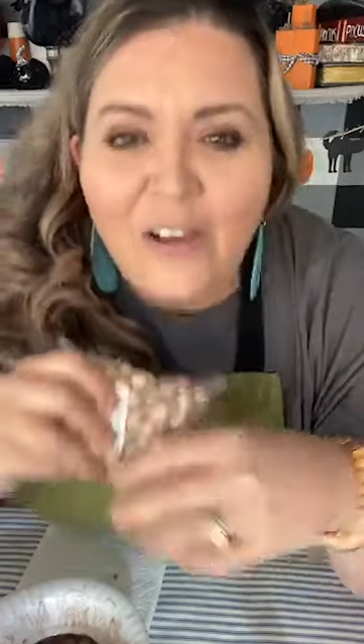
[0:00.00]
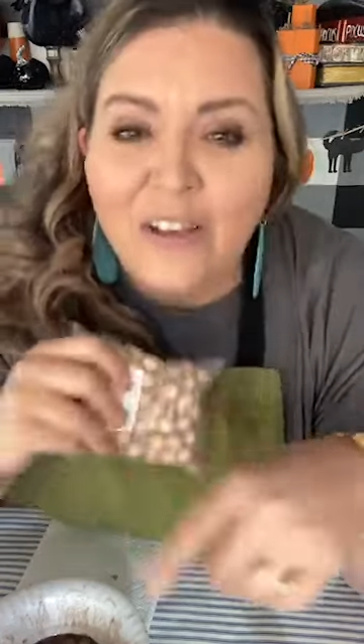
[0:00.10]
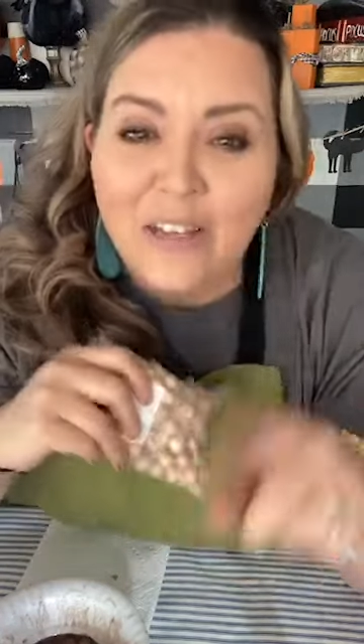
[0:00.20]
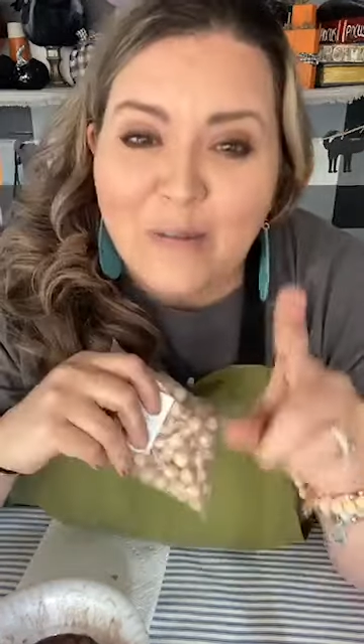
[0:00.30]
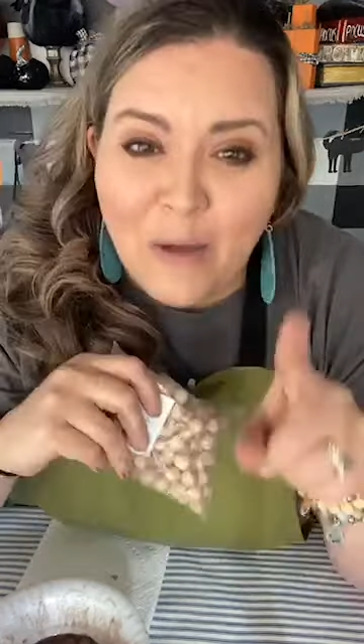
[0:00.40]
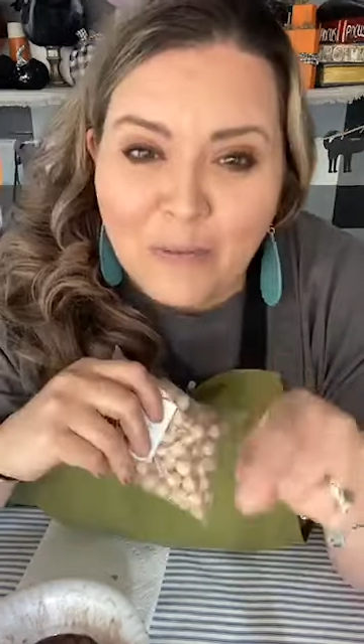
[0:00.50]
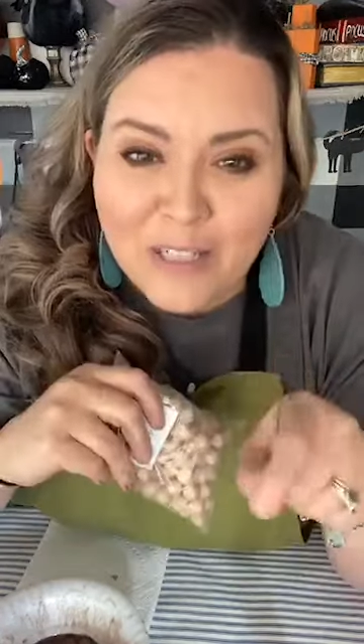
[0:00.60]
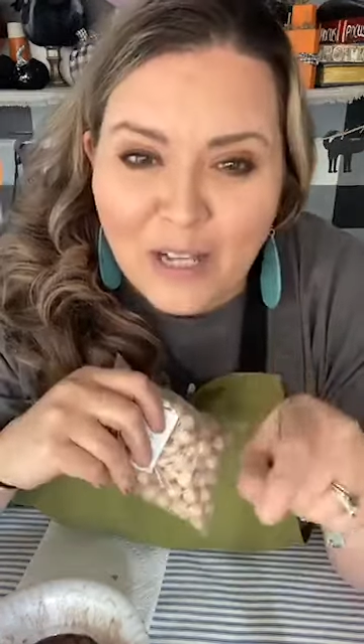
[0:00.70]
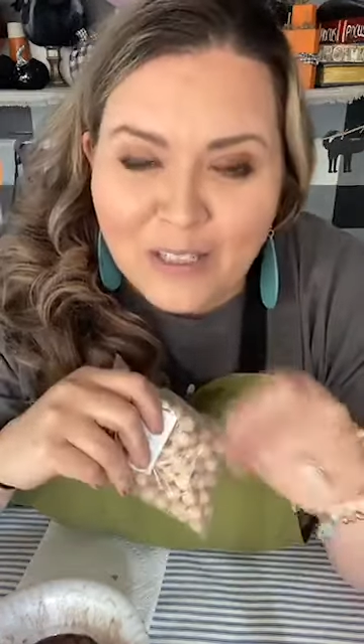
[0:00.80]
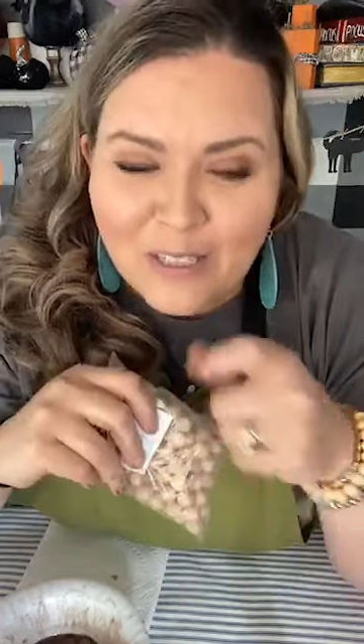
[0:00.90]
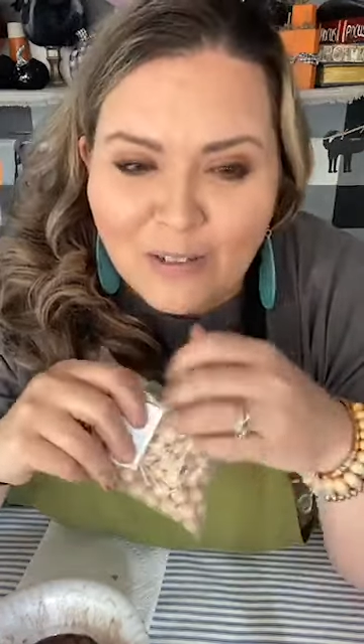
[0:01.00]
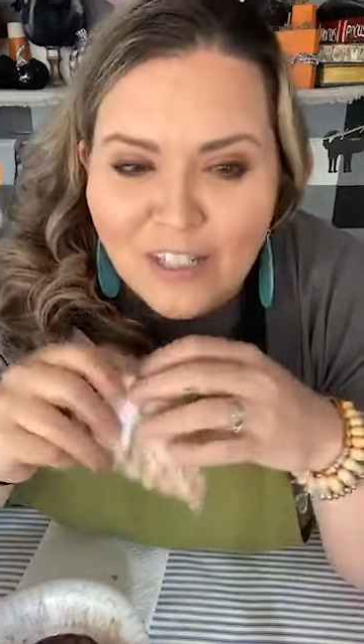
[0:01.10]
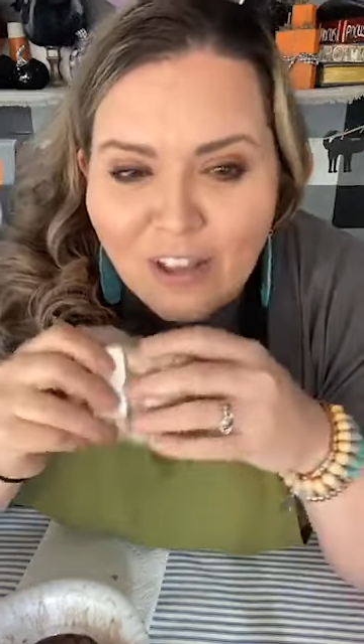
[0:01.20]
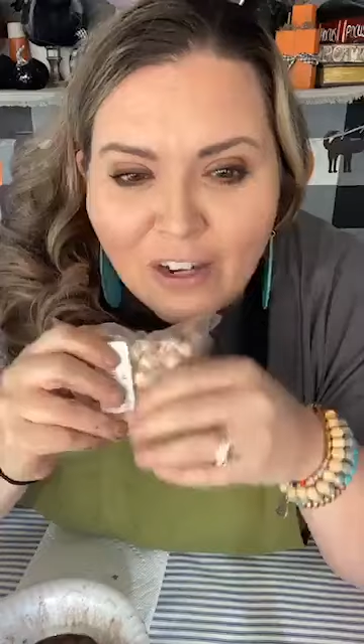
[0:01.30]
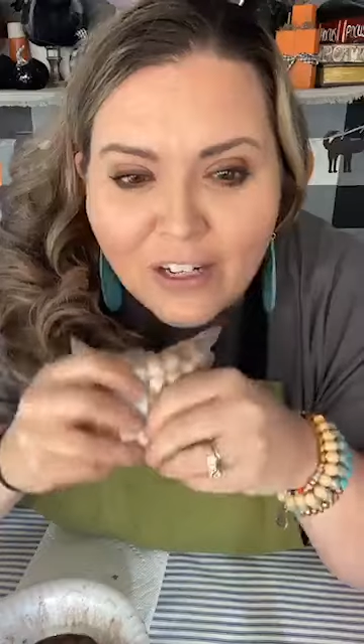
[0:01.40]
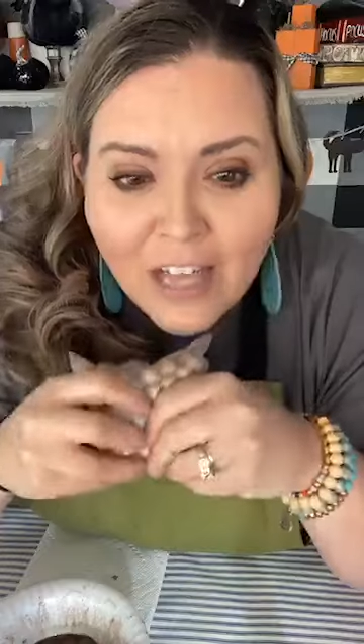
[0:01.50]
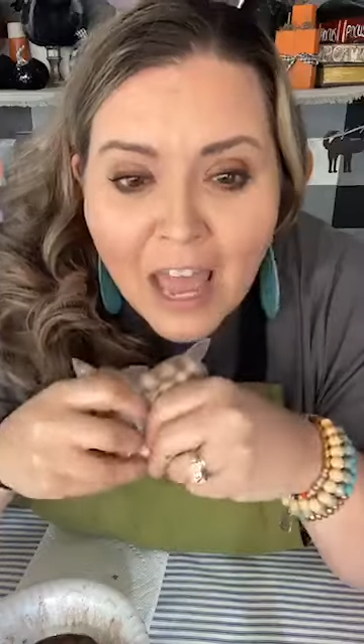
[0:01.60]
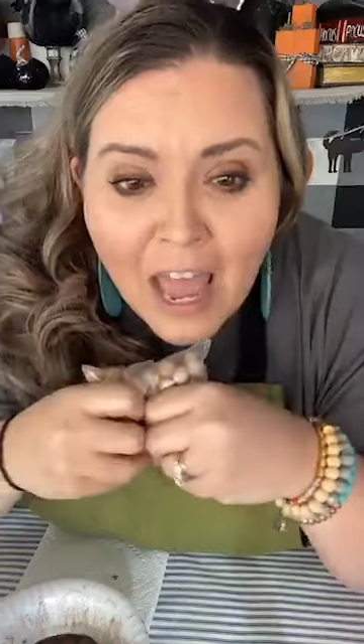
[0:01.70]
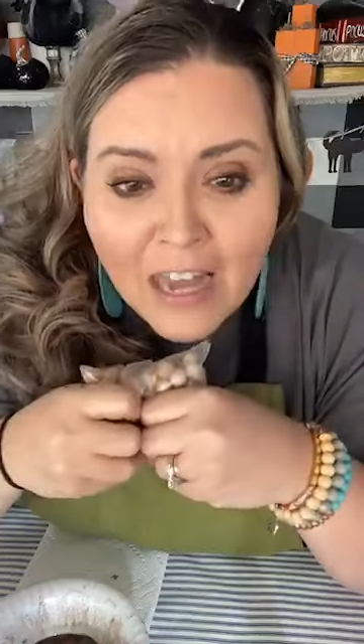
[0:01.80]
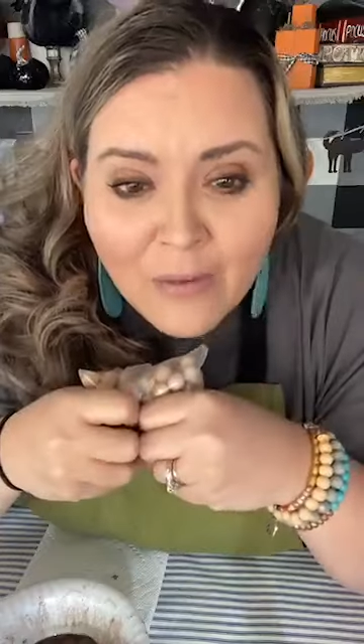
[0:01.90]
you guys are probably talking to each other.
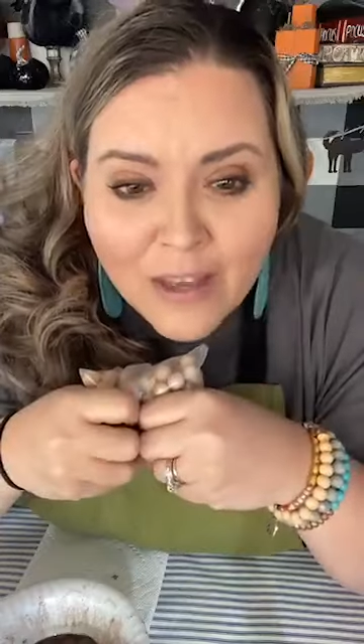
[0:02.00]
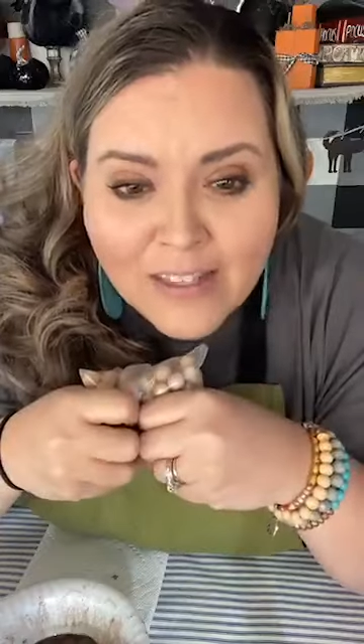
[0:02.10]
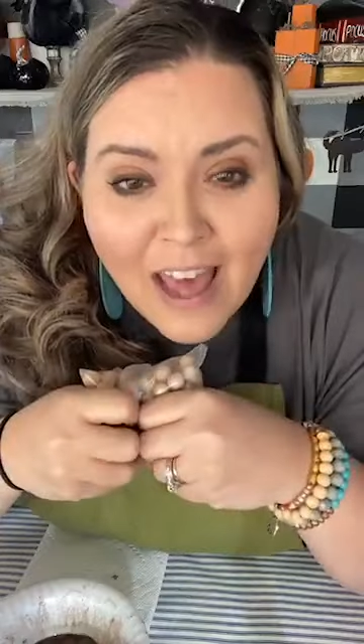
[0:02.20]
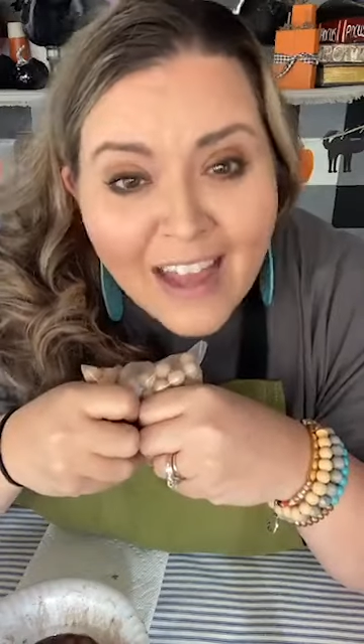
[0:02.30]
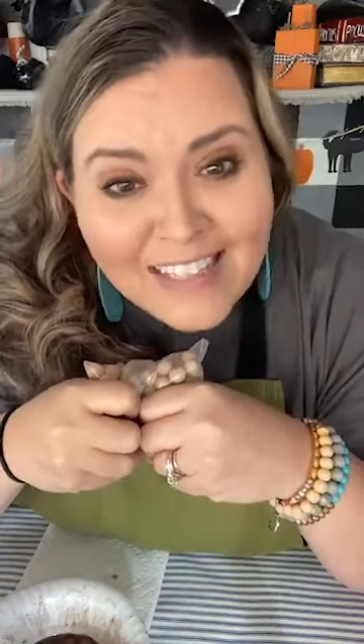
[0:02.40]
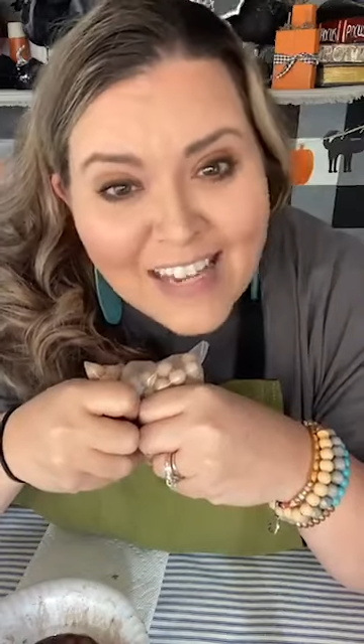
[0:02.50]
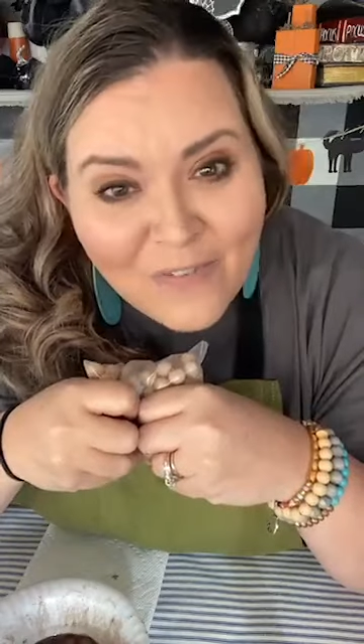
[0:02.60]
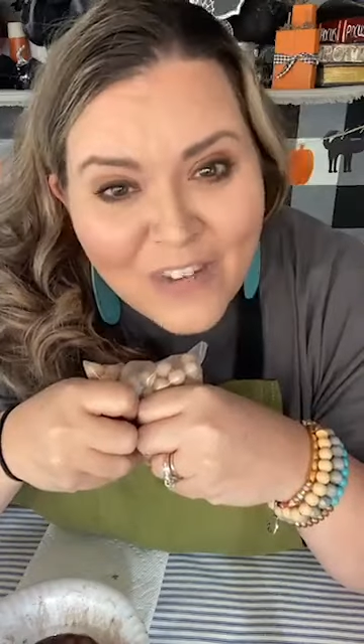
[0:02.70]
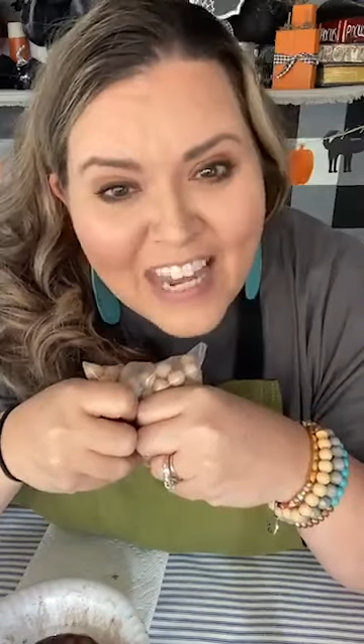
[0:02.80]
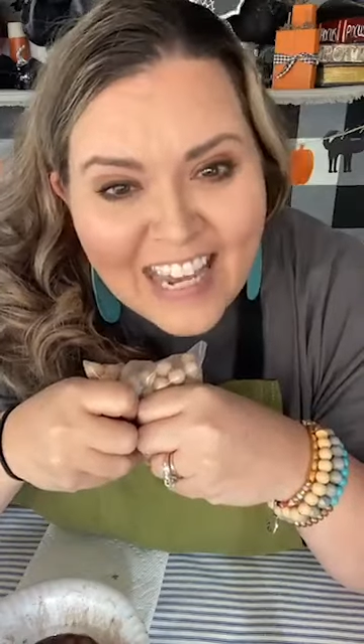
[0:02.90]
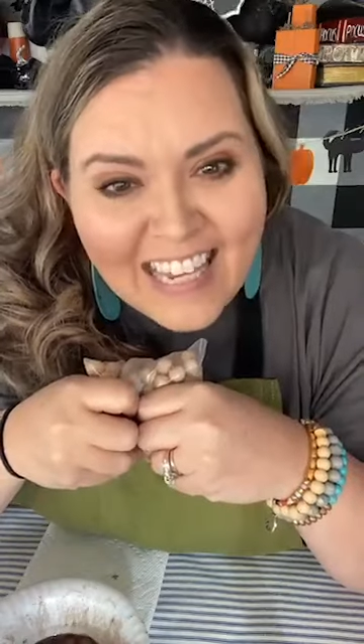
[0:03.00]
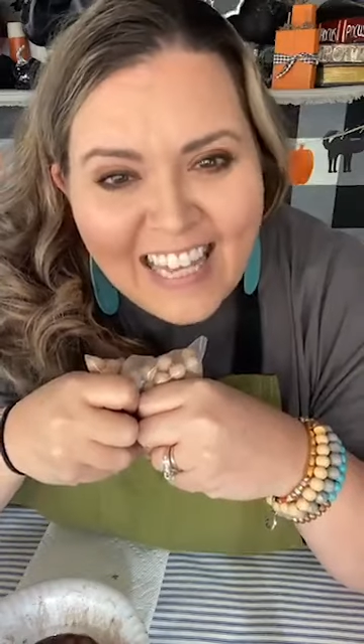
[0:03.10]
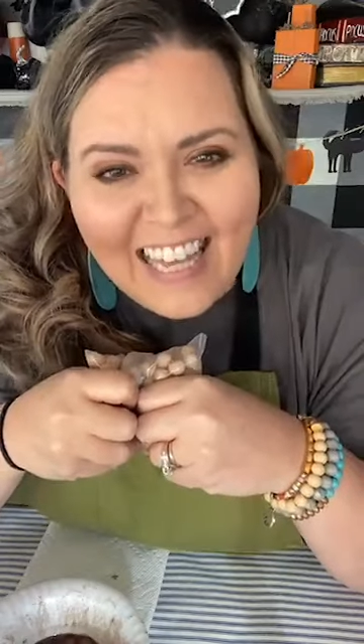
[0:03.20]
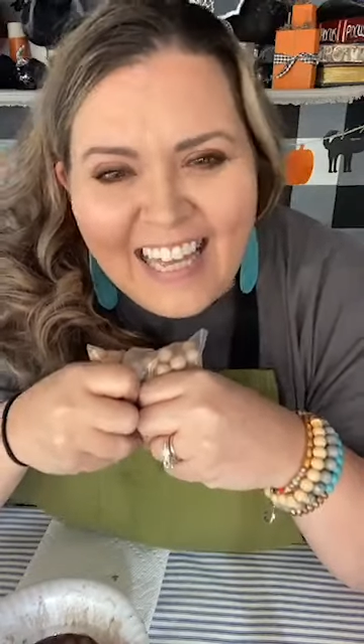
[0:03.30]
Anyways, hi, Tiffany.